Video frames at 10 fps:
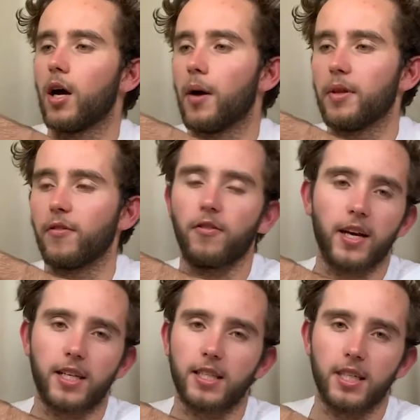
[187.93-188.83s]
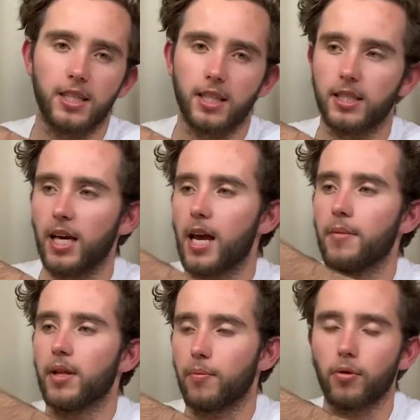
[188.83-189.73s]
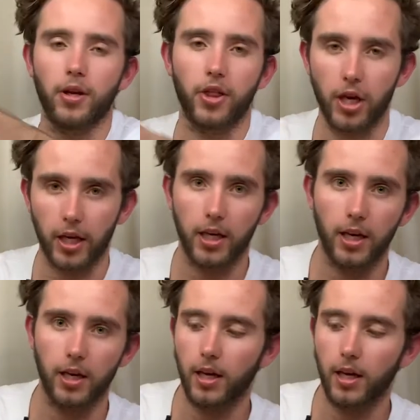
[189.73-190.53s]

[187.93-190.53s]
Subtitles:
I mean, the flex is the same. They're pretty thick.